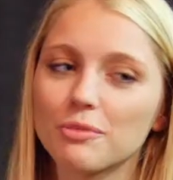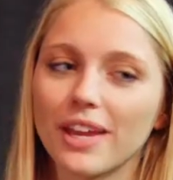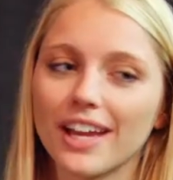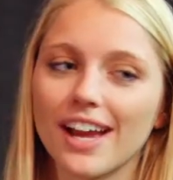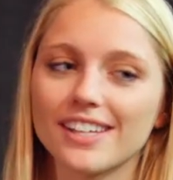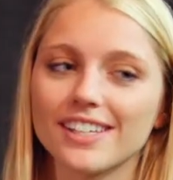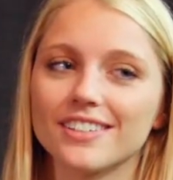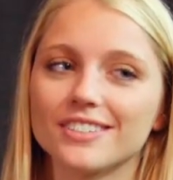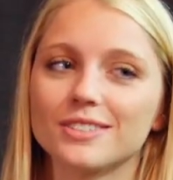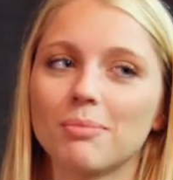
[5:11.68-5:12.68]
big
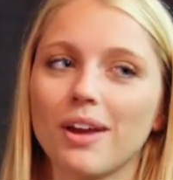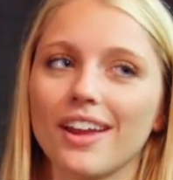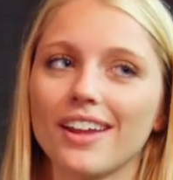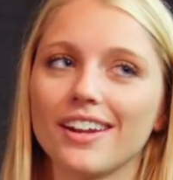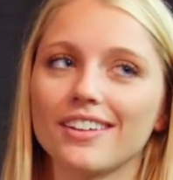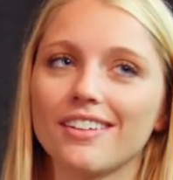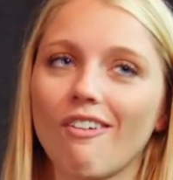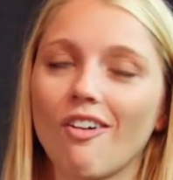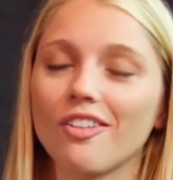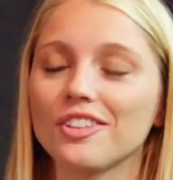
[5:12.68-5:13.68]
ideas, but
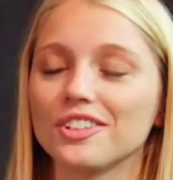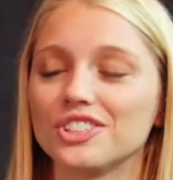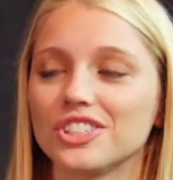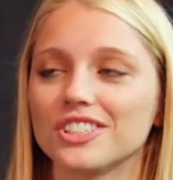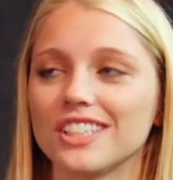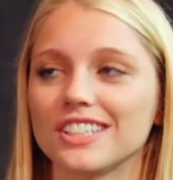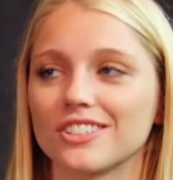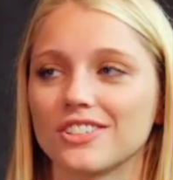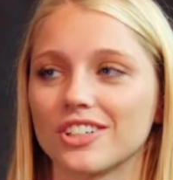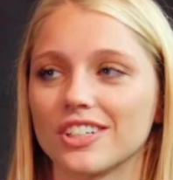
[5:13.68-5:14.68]
all the logistics
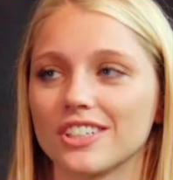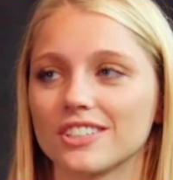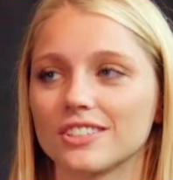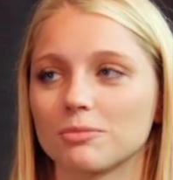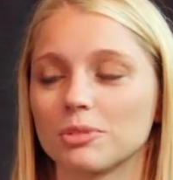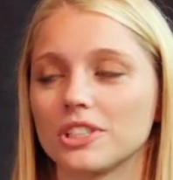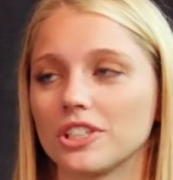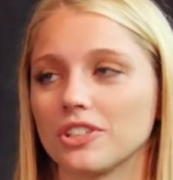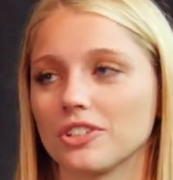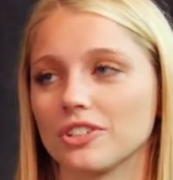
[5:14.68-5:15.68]
aren't
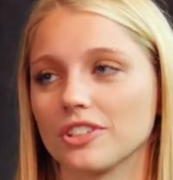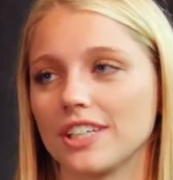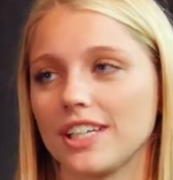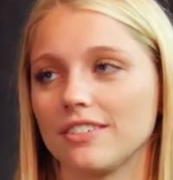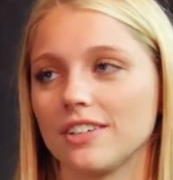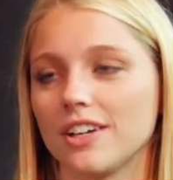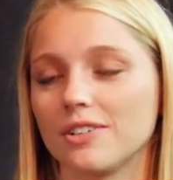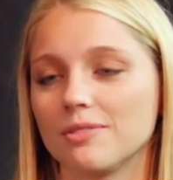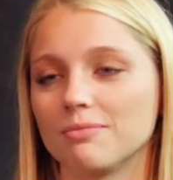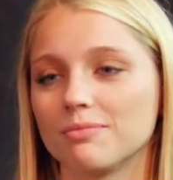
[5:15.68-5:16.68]
particularly
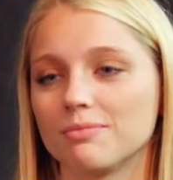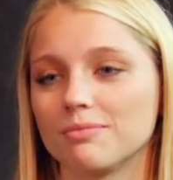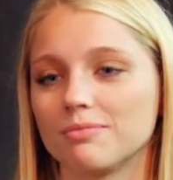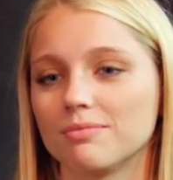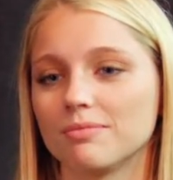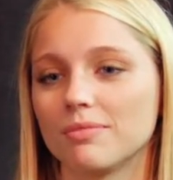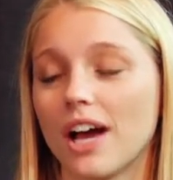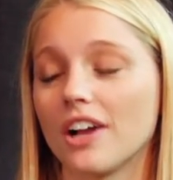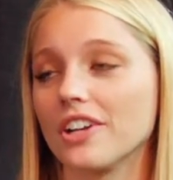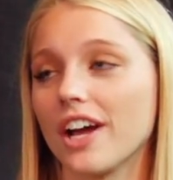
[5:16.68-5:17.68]
um,
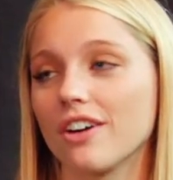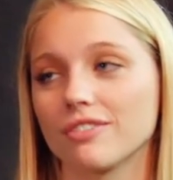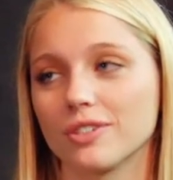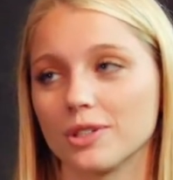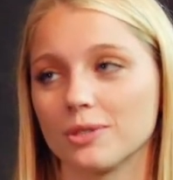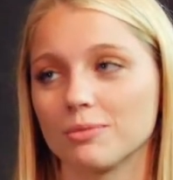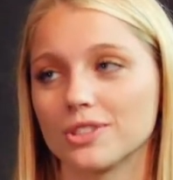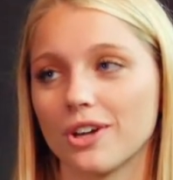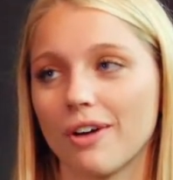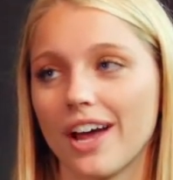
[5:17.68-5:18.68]
ironed out for them.
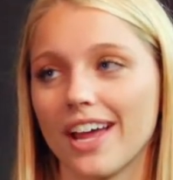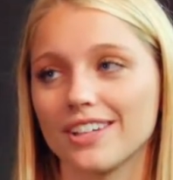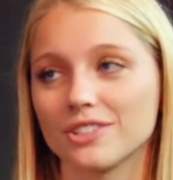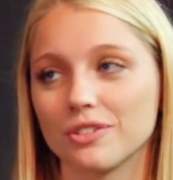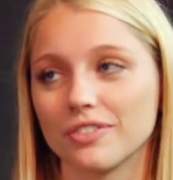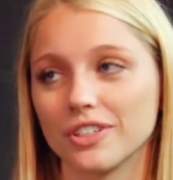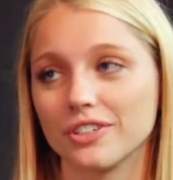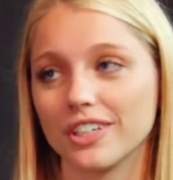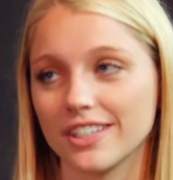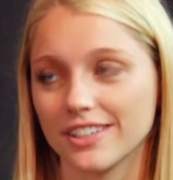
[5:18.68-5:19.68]
So I hate to reveal
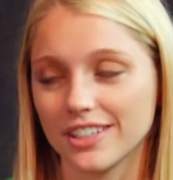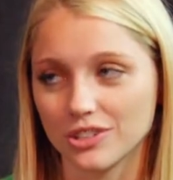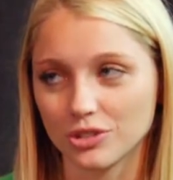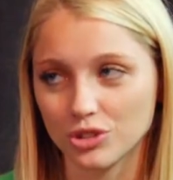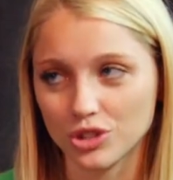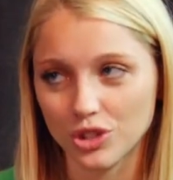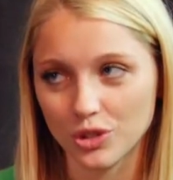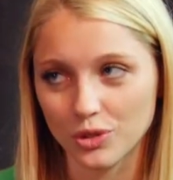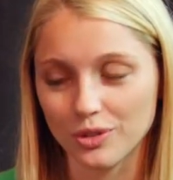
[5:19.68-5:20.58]
anything. You don't want to